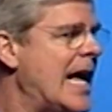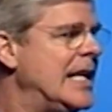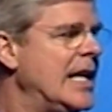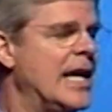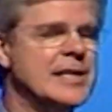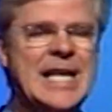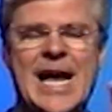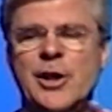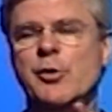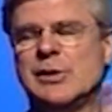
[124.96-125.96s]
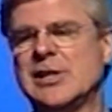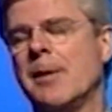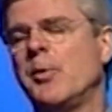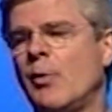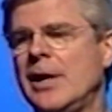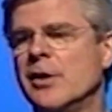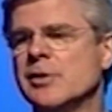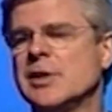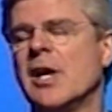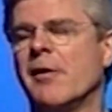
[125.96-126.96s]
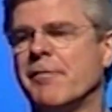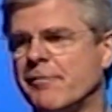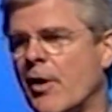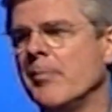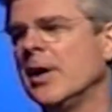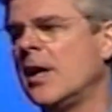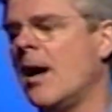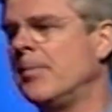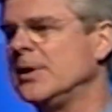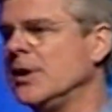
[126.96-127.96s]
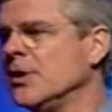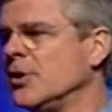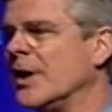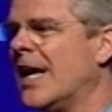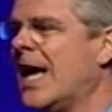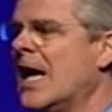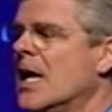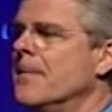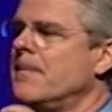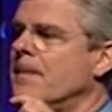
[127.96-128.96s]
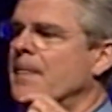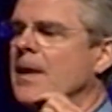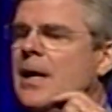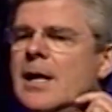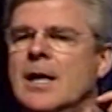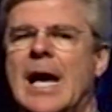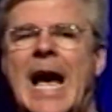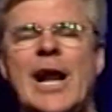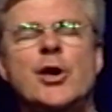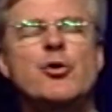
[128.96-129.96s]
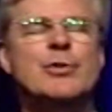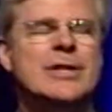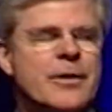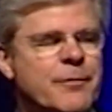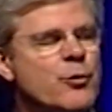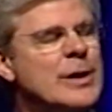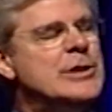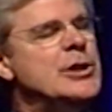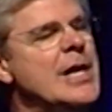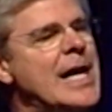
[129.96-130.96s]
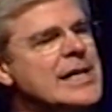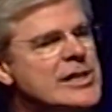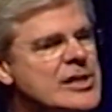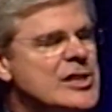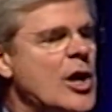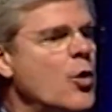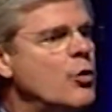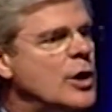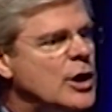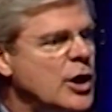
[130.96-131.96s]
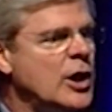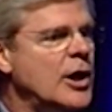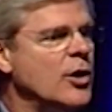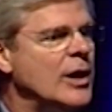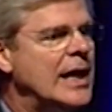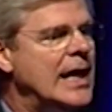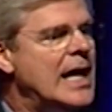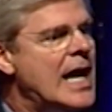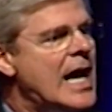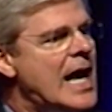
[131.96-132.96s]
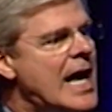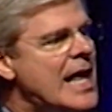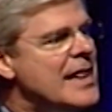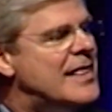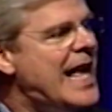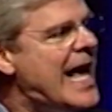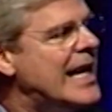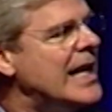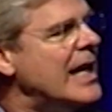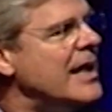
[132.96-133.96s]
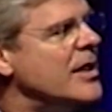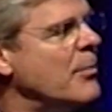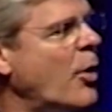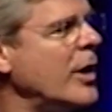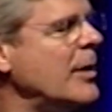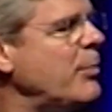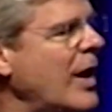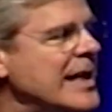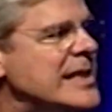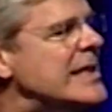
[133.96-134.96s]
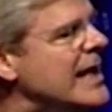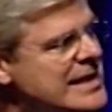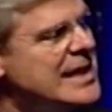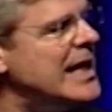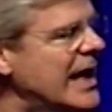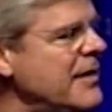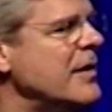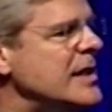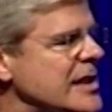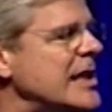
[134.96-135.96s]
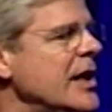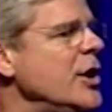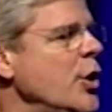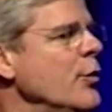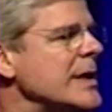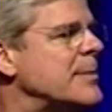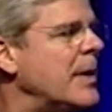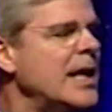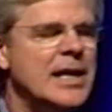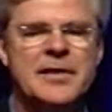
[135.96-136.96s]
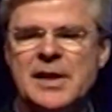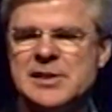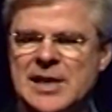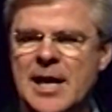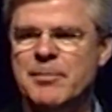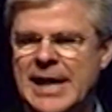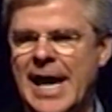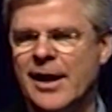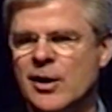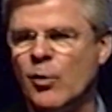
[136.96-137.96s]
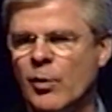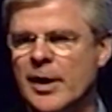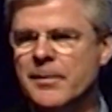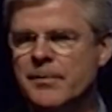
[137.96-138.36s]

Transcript: idea is, how do you separate yourself from the competition? How do you differentiate so clearly that the marketplace doesn't even see you as being in the same category?